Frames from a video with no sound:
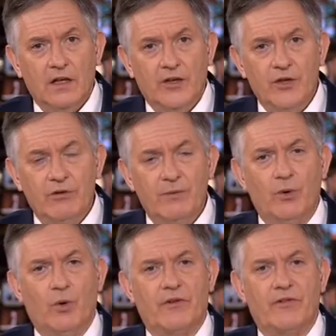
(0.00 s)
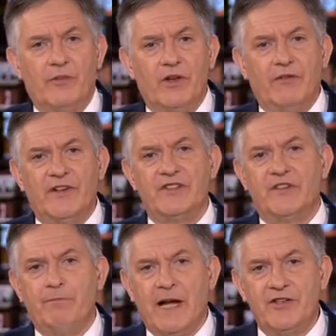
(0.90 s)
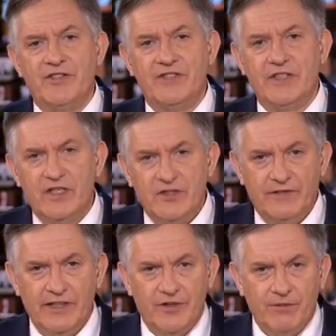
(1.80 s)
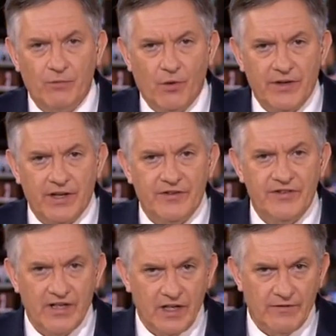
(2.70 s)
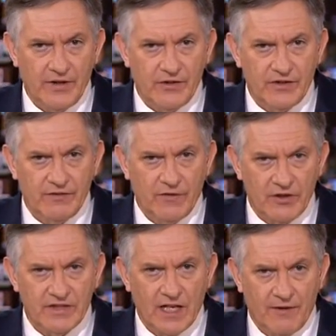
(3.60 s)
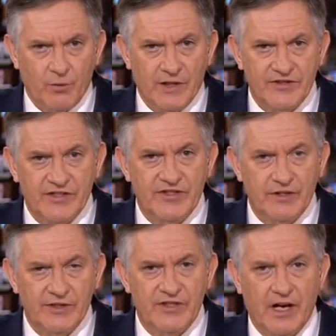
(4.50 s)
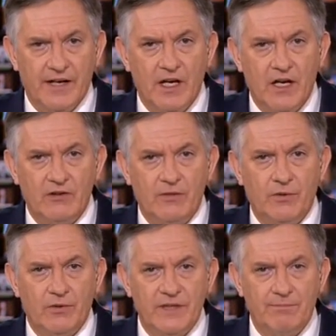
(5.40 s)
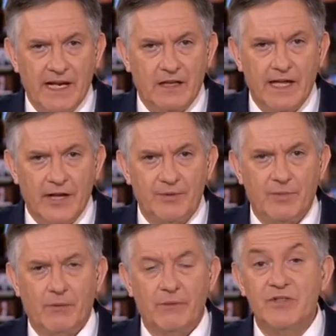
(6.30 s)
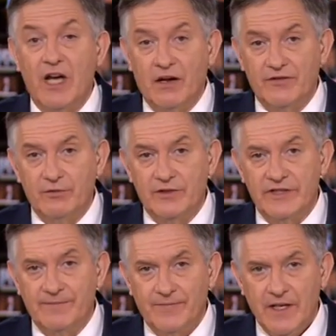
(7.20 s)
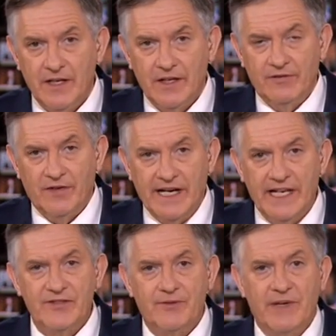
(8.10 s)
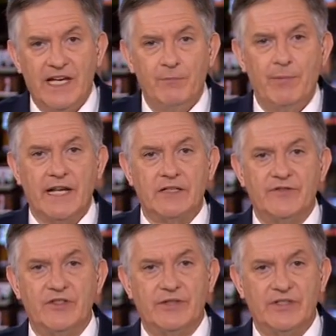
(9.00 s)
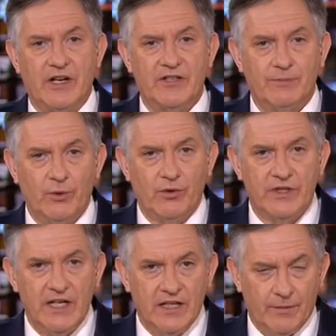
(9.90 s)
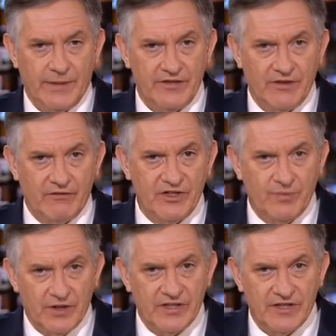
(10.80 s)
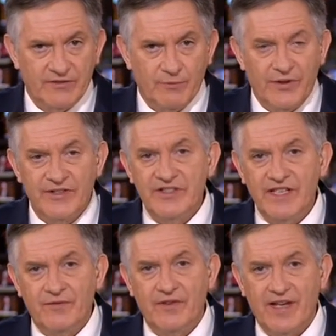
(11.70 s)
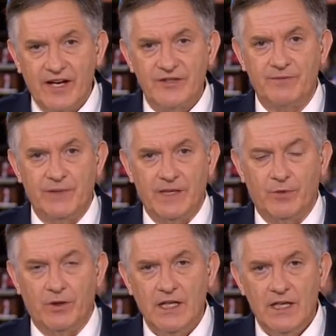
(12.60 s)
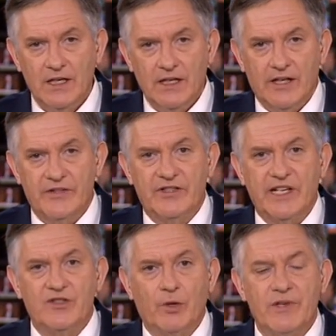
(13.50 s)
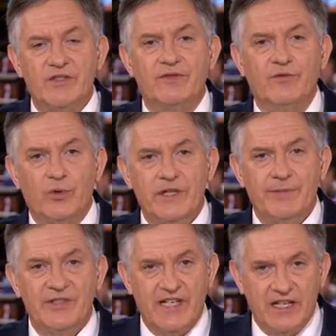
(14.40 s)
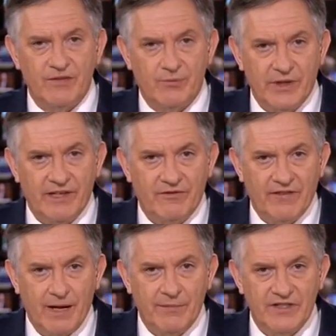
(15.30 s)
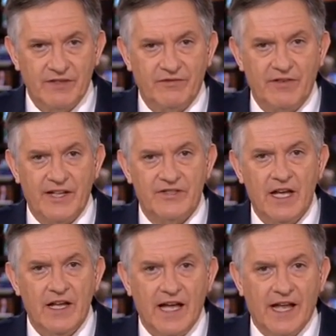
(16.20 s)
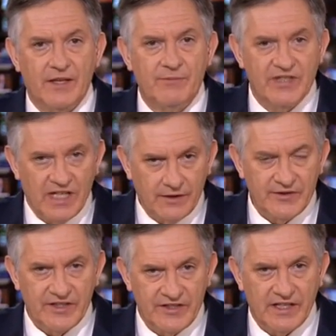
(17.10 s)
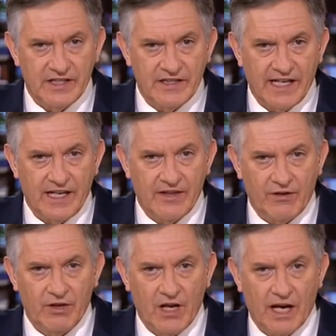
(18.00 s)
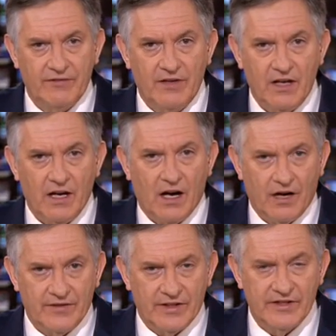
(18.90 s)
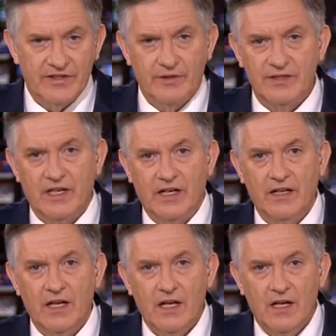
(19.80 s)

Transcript: A new report from the University of Manchester has revealed that more than a third of those who've lost loved ones to suicide reported mental health problems afterwards. The findings from the Impact of Suicide report are based on responses from more than 7,000 people and suggest almost 40% of bereaved families and friends had themselves considered taking their own life after the suicide.